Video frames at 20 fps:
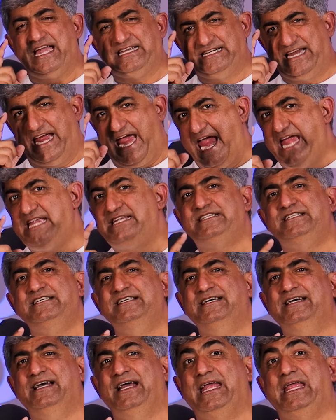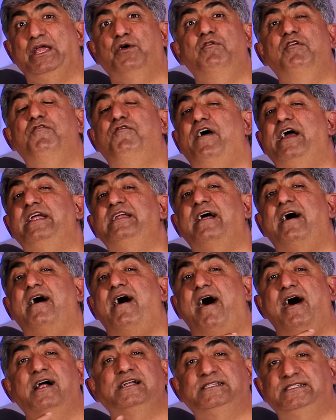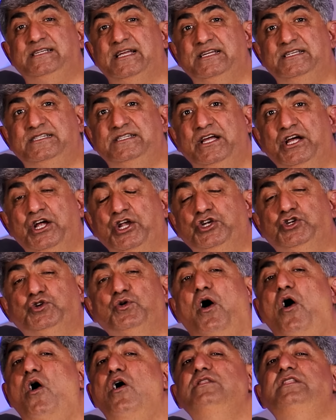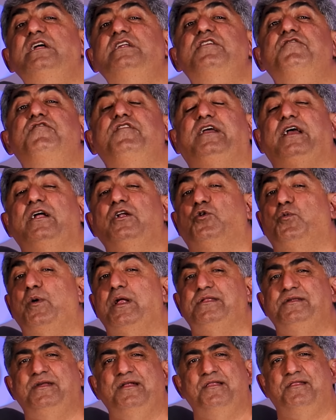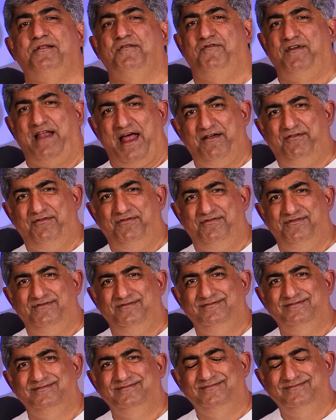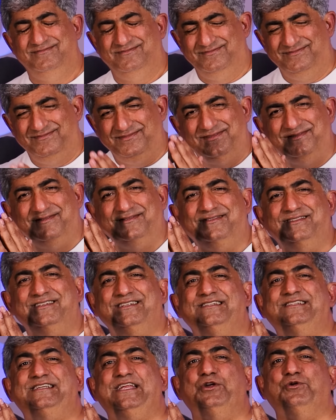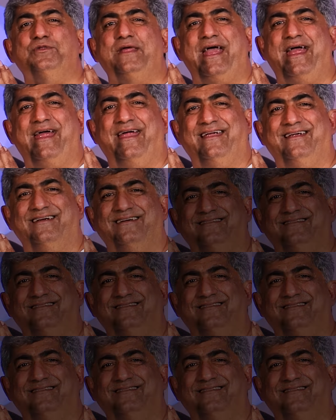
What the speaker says: at 8, you will find answers to all the difficult questions of life. See you there.